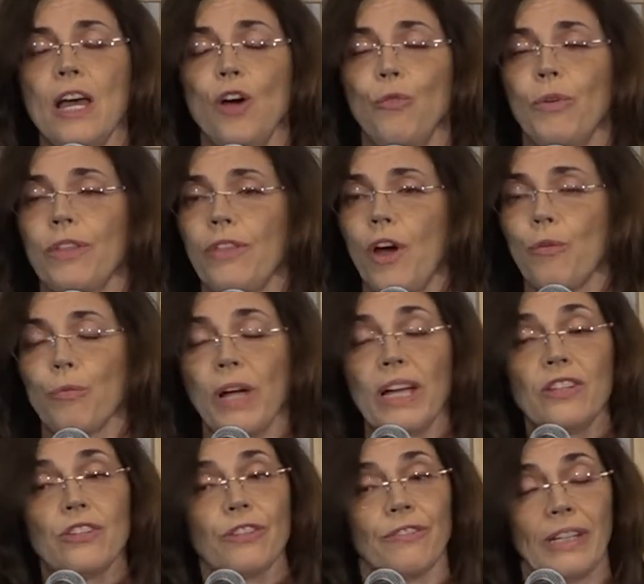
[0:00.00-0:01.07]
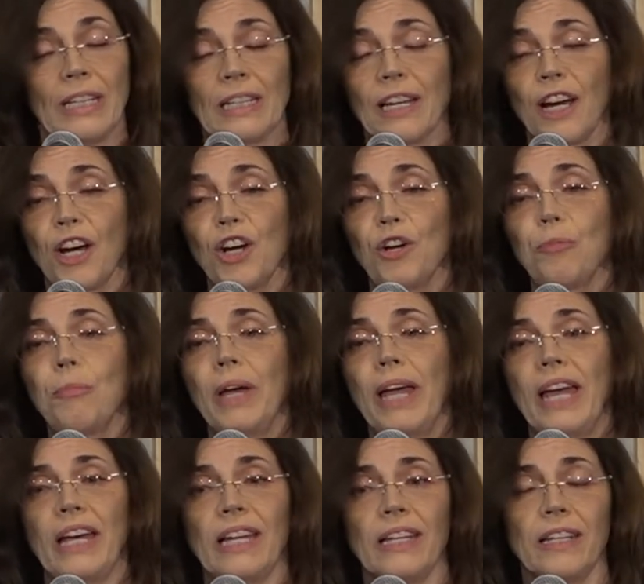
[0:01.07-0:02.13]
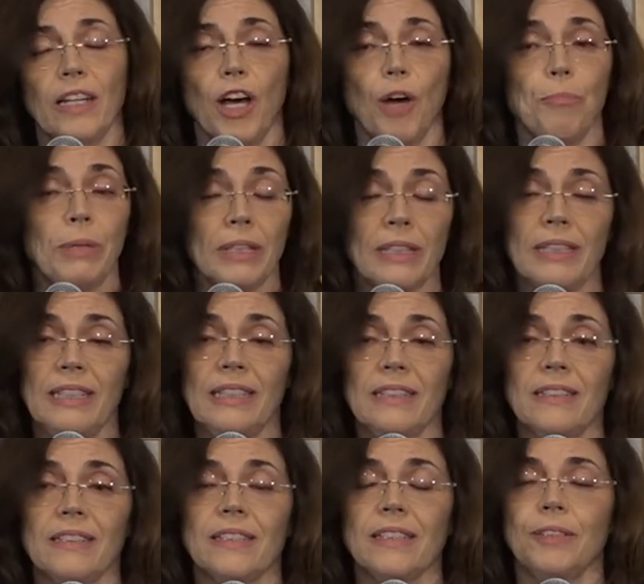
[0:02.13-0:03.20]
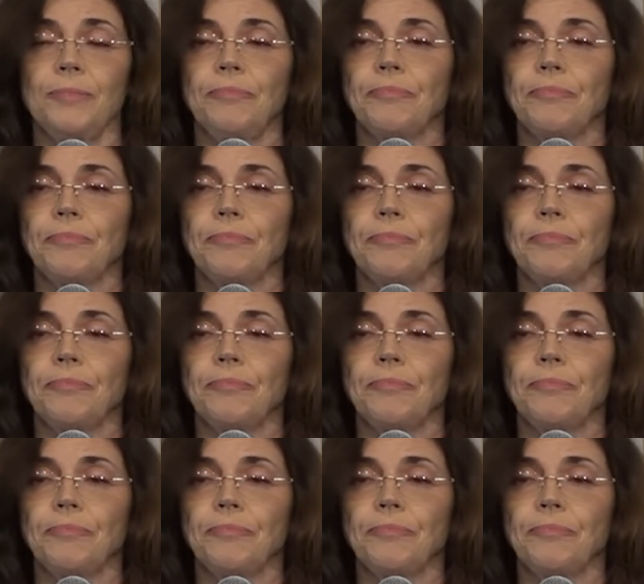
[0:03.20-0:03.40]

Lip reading: with a range of income and abilities.